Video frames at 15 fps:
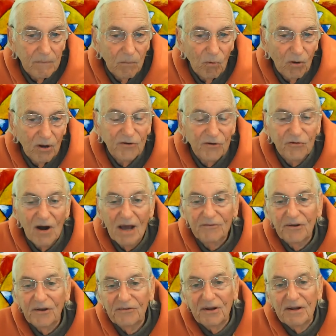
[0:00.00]
what attracts
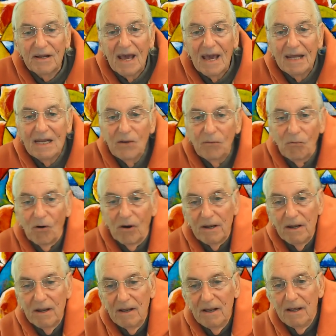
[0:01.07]
us in anyone,
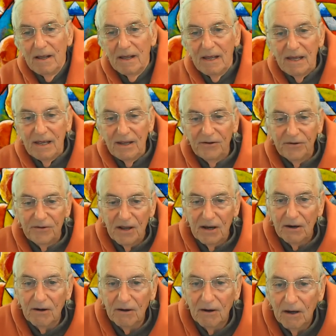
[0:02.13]
is
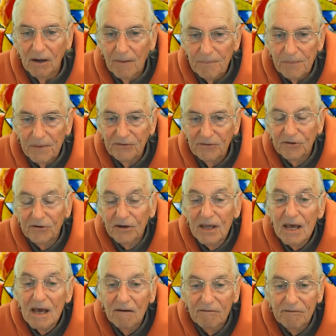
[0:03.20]
their
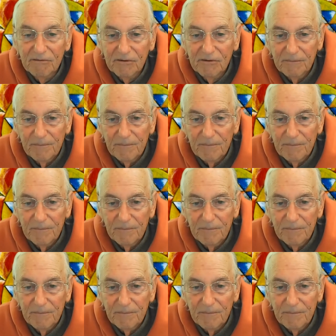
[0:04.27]
gift,